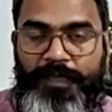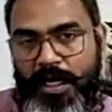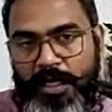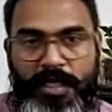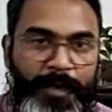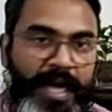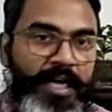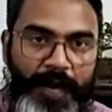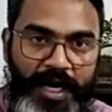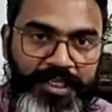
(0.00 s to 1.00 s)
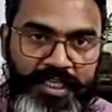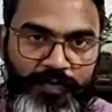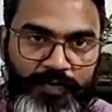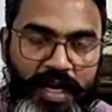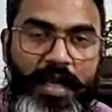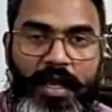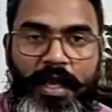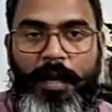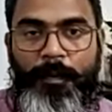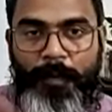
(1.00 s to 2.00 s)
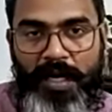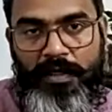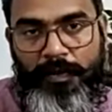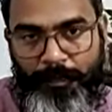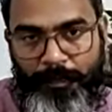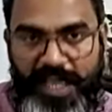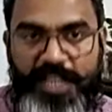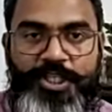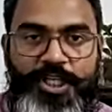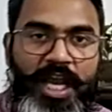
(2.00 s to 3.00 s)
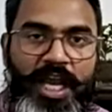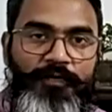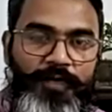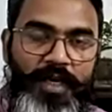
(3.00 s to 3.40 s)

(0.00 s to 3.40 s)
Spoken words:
There are other minor parties as well, but Malaysia